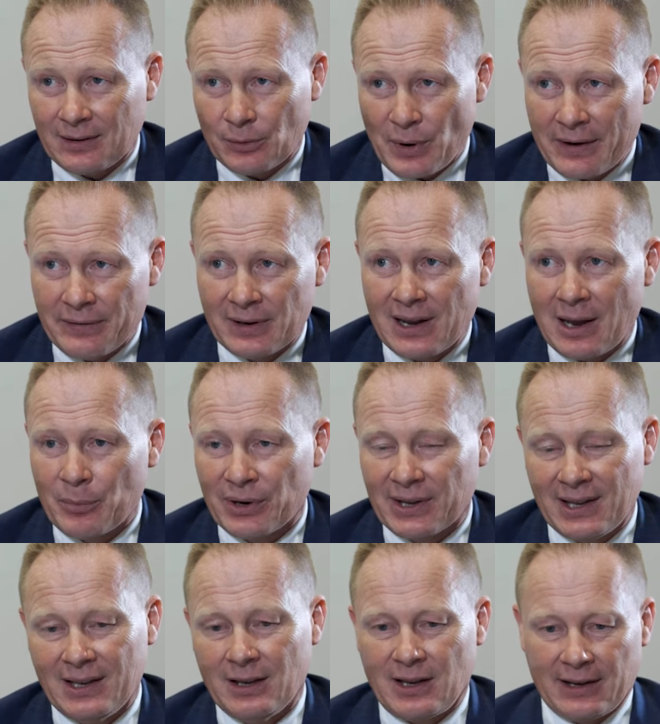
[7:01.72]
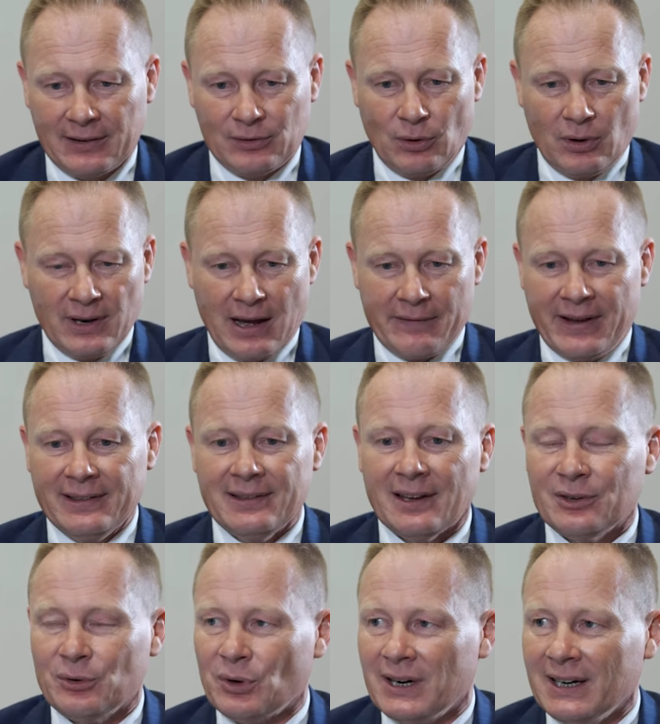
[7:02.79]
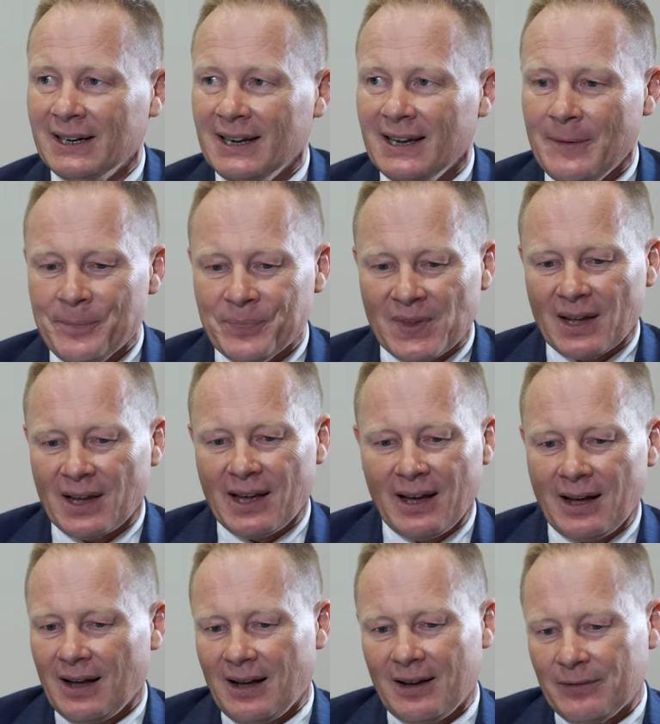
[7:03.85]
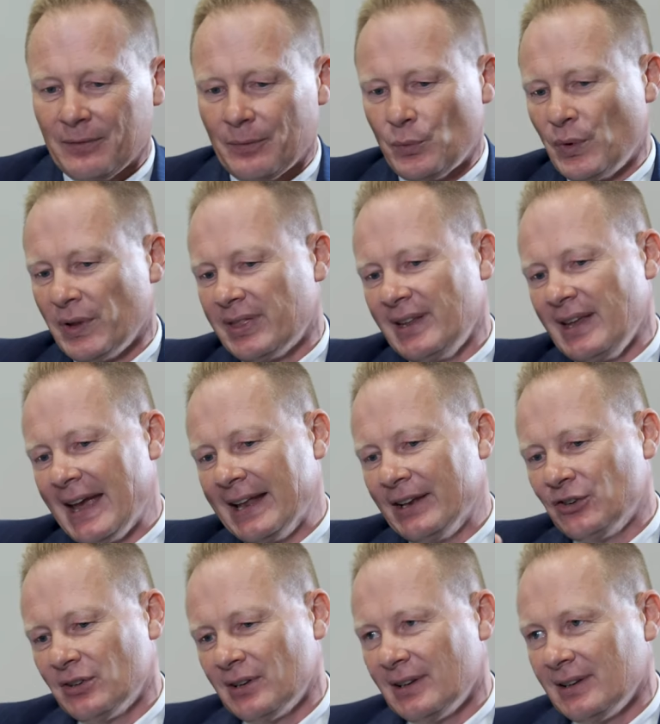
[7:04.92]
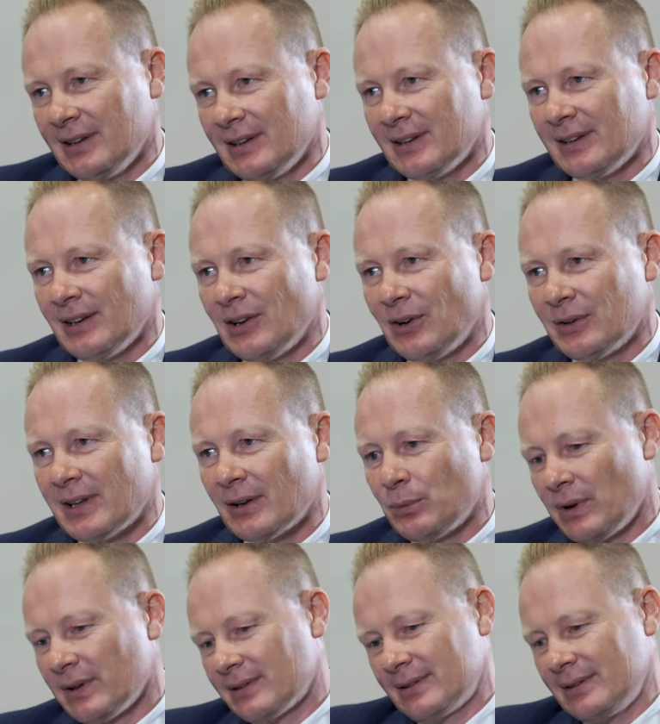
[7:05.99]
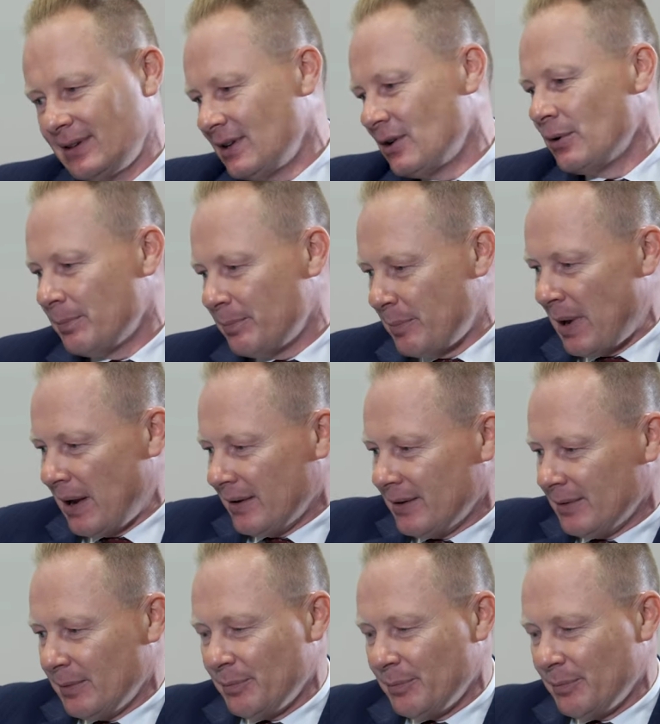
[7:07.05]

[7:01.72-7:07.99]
arriving in Lamborghini, I saw an Aventador. Uh, with the engine, you know, that was, you know, uh,